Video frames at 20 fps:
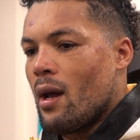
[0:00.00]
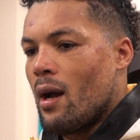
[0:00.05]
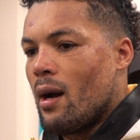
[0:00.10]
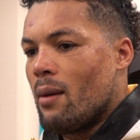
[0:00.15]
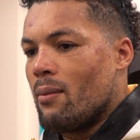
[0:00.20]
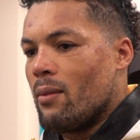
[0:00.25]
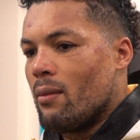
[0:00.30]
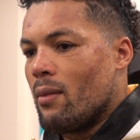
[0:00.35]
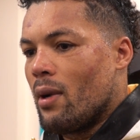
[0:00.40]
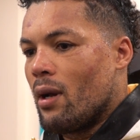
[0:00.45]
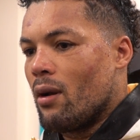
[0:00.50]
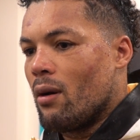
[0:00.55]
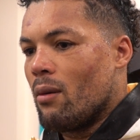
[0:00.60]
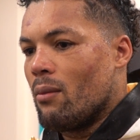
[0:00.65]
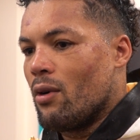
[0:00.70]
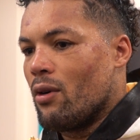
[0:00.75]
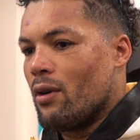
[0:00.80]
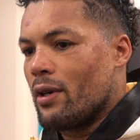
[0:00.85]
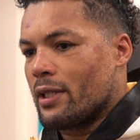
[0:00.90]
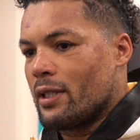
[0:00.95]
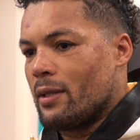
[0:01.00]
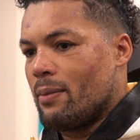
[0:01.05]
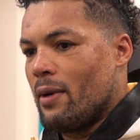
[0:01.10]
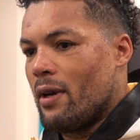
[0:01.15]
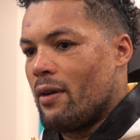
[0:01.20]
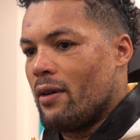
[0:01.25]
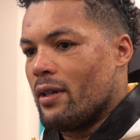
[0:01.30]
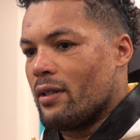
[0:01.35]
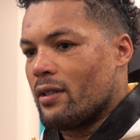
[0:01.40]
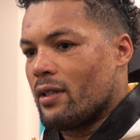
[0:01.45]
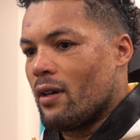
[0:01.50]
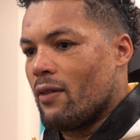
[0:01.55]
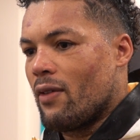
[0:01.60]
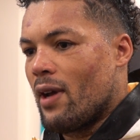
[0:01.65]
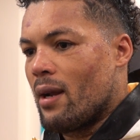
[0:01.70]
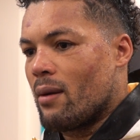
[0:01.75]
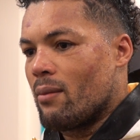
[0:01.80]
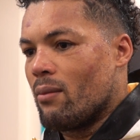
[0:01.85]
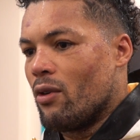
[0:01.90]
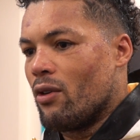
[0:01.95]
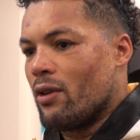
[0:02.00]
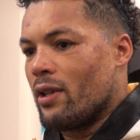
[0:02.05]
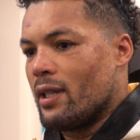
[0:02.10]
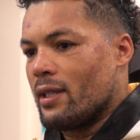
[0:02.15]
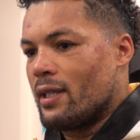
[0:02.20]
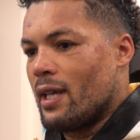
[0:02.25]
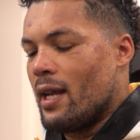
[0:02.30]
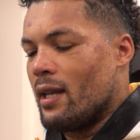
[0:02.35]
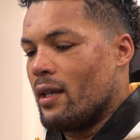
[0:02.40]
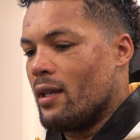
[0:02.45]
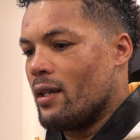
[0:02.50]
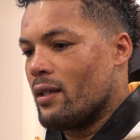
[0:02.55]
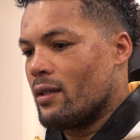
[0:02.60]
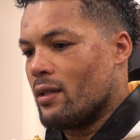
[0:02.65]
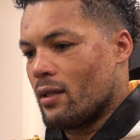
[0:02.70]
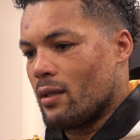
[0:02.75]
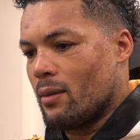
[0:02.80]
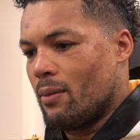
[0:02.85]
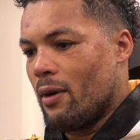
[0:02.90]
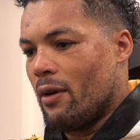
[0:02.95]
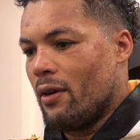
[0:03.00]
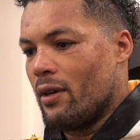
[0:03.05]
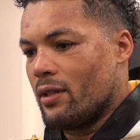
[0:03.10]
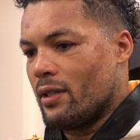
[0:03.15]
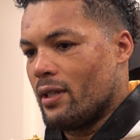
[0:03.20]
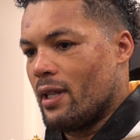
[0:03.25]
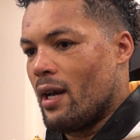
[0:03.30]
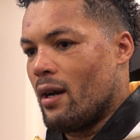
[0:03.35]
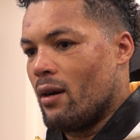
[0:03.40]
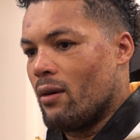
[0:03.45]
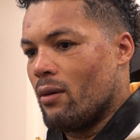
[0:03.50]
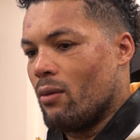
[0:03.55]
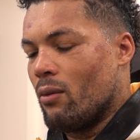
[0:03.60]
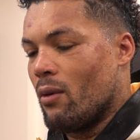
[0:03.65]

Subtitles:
I'm a lot more experienced. I've had more than 10 years experience now,